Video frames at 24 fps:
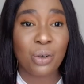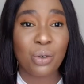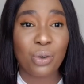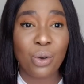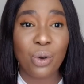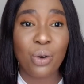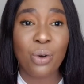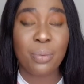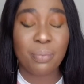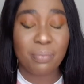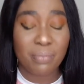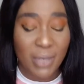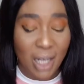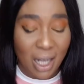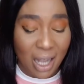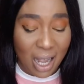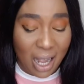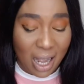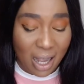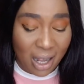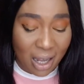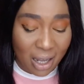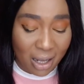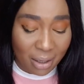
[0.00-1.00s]
you know,
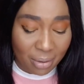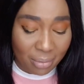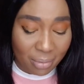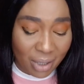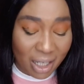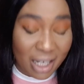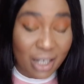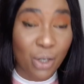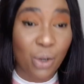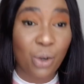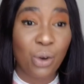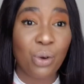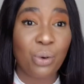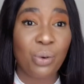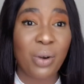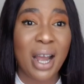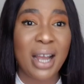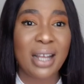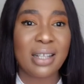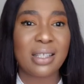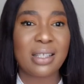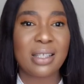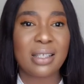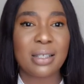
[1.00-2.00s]

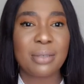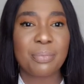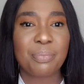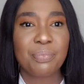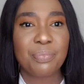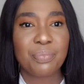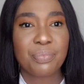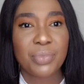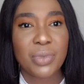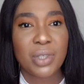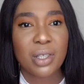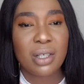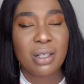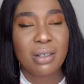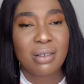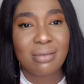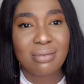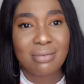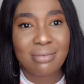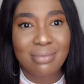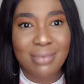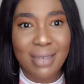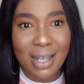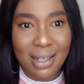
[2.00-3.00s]
licorice.
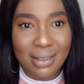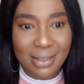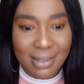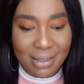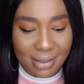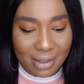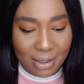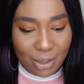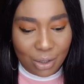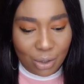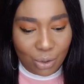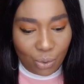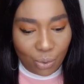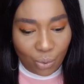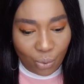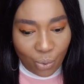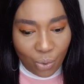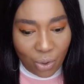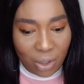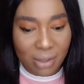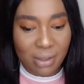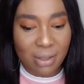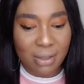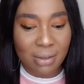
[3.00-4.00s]
That is
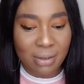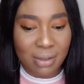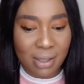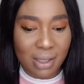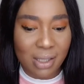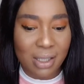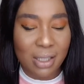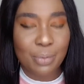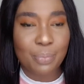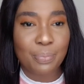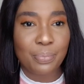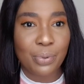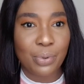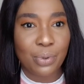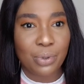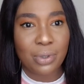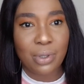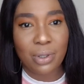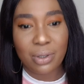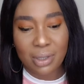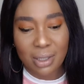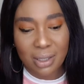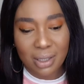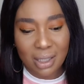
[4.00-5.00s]
what this
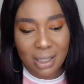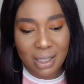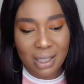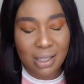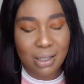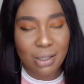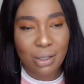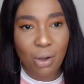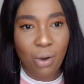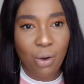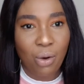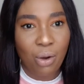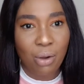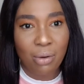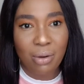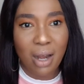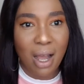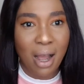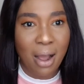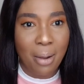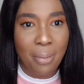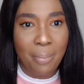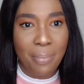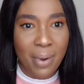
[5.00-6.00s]
product is
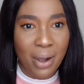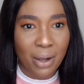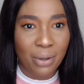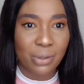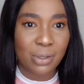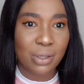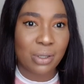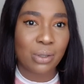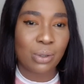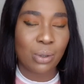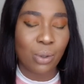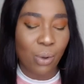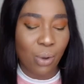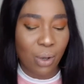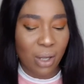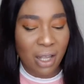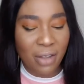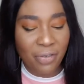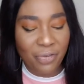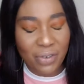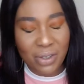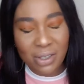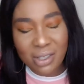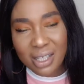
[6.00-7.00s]
all about. So
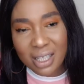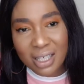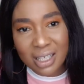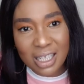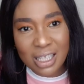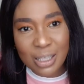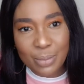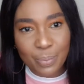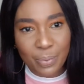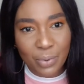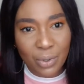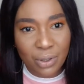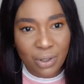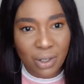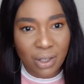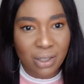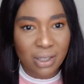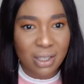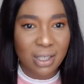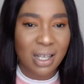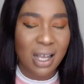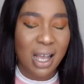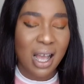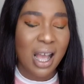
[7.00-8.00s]
if you see this
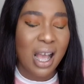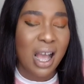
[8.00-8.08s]
product